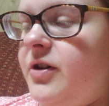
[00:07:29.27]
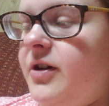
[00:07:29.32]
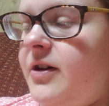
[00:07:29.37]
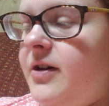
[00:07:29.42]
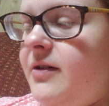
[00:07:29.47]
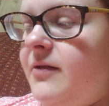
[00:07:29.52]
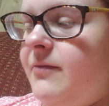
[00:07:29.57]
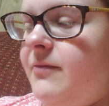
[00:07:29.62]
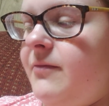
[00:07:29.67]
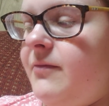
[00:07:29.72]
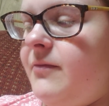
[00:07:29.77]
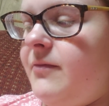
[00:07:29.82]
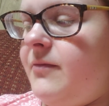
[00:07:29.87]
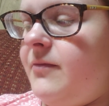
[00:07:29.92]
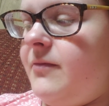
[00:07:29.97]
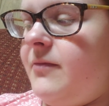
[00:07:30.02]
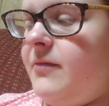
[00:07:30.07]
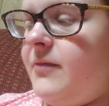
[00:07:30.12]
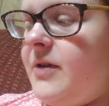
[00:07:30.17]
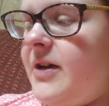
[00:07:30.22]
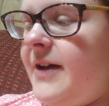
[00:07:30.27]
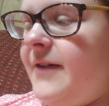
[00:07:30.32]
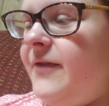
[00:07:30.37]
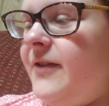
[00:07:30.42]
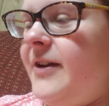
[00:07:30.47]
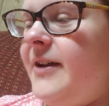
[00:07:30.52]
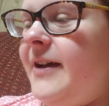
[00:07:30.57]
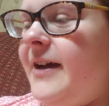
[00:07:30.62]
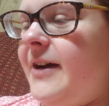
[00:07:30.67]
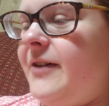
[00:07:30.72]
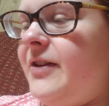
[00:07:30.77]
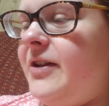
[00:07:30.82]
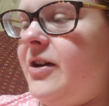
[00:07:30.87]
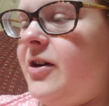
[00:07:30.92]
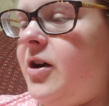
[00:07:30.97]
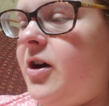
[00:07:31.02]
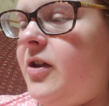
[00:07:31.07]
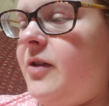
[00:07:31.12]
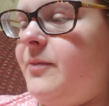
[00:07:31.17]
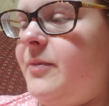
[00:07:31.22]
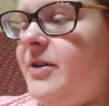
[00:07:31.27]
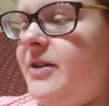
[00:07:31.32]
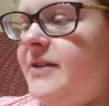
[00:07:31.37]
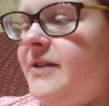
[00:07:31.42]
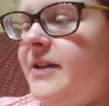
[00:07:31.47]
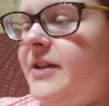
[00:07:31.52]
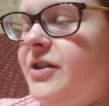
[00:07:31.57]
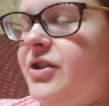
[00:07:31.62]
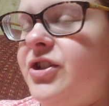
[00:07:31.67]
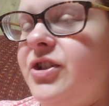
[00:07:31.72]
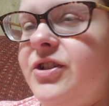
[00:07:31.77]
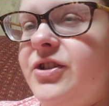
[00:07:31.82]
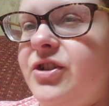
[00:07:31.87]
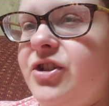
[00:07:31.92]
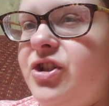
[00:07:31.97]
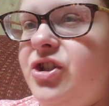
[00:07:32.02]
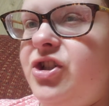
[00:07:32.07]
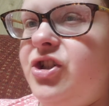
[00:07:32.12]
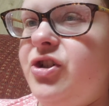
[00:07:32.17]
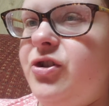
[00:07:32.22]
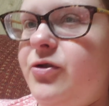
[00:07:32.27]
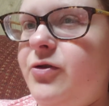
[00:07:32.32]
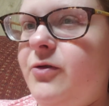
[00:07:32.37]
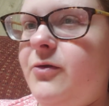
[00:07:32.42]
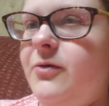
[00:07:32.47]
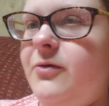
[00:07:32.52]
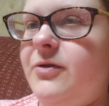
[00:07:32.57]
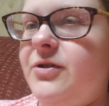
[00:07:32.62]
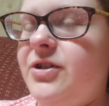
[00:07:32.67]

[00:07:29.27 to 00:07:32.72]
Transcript: I forget how they call it, but it's like she's a Jew.